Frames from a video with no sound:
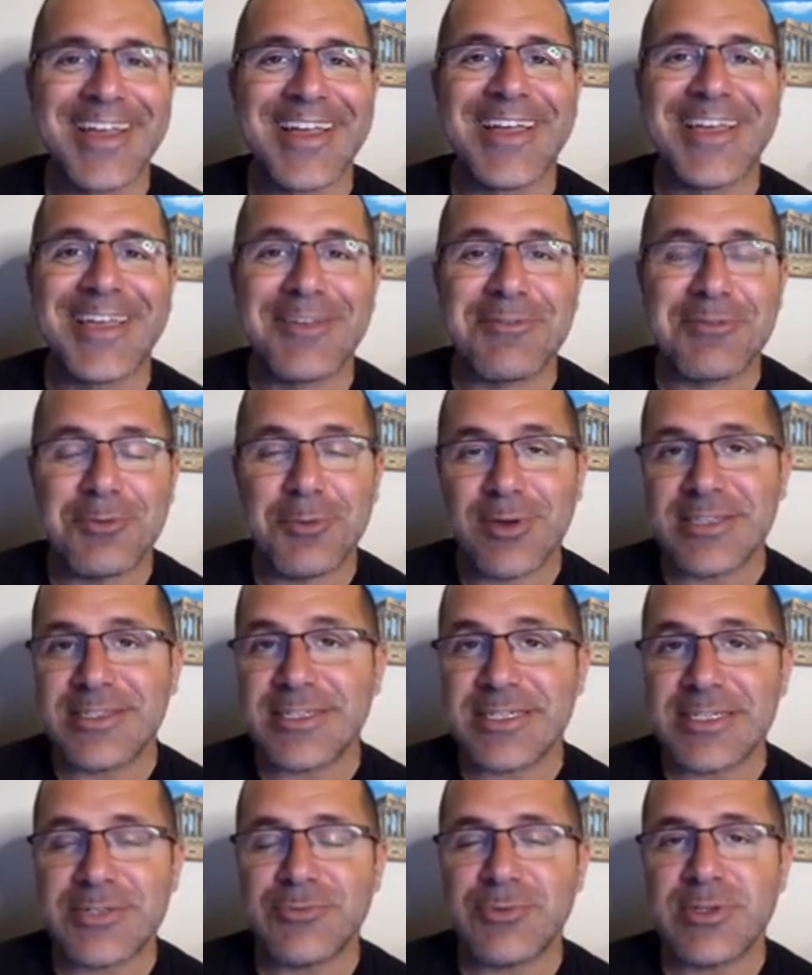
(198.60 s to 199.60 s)
if you want
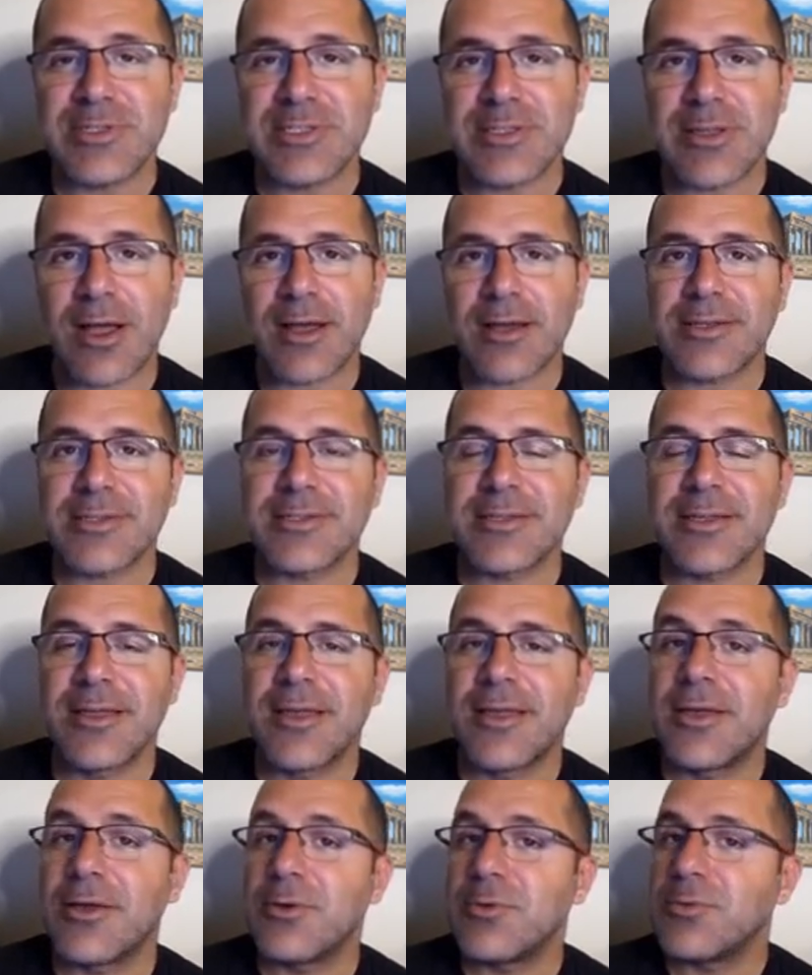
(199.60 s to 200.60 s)
six free stocks,
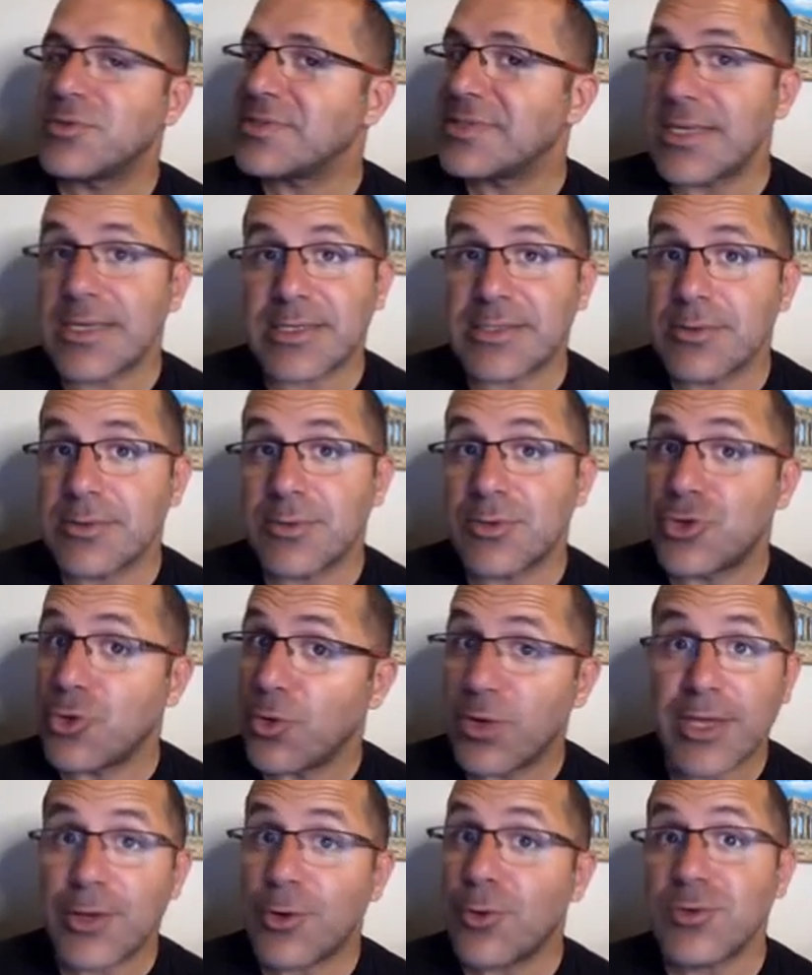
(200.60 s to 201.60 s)
six. You'll
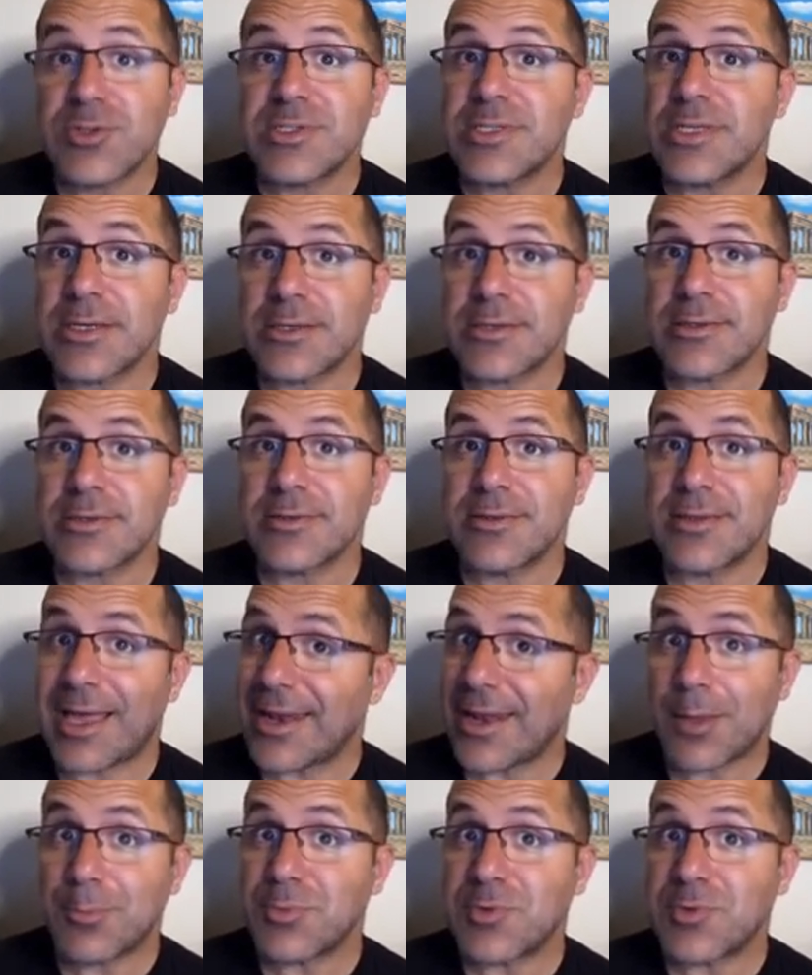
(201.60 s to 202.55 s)
get all six, not up